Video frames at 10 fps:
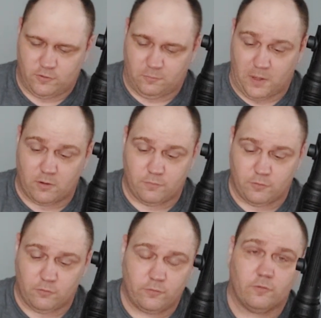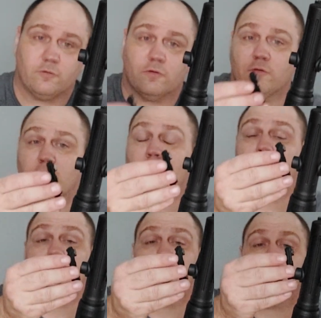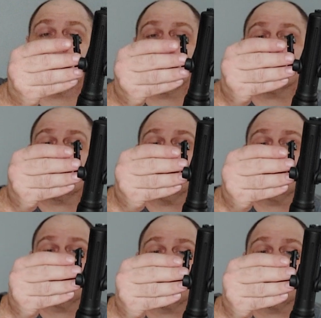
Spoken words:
Spinal fusions suck, boys and girls.